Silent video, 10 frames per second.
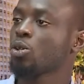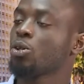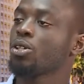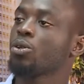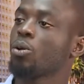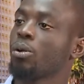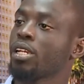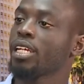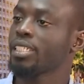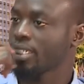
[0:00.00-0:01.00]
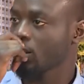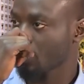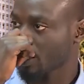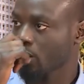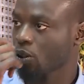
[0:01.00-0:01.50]
So, you know, when you're dealing
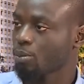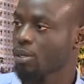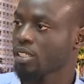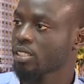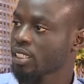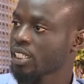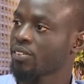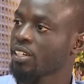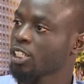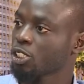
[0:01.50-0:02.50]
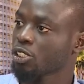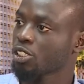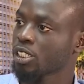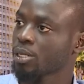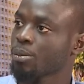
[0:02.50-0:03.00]
with a third party in a
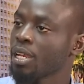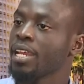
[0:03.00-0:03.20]
relationship,